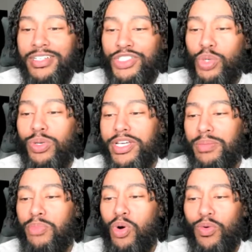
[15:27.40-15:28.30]
Truly a
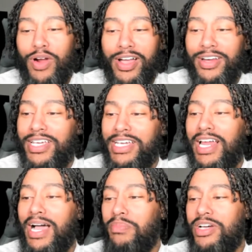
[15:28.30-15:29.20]
moron.
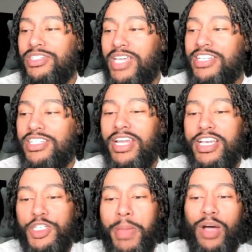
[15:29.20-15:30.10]
Elon Musk
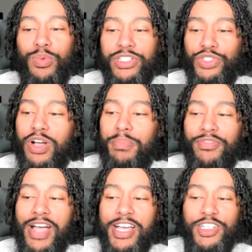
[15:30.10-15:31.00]
escalates spat with
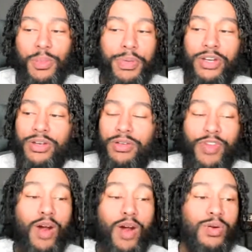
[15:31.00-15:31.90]
Trump advisor Peter
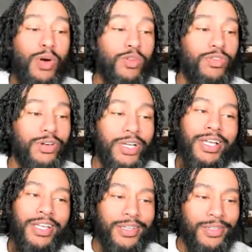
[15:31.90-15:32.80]
Navarro
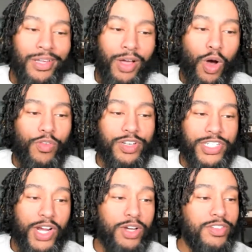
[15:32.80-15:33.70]
over
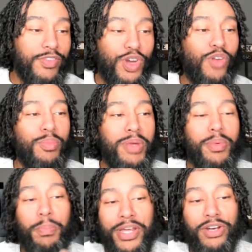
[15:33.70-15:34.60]
tariffs. If you don't
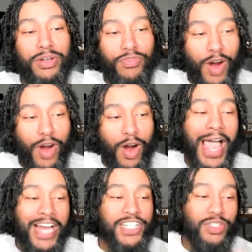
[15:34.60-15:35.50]
remember, Peter
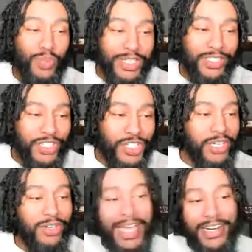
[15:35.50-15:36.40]
Navarro actually went to
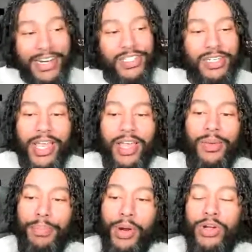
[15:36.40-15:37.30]
jail, had to sit
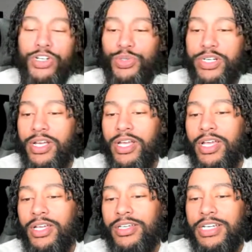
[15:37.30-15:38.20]
down,
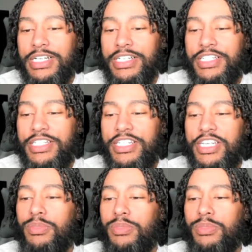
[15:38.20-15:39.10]
perjury,
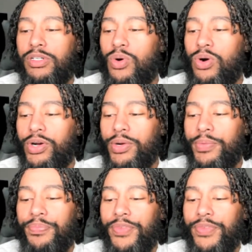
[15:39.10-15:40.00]
contempt
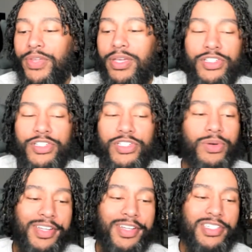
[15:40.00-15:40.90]
in court.
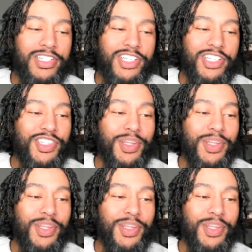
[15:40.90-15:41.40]
So this is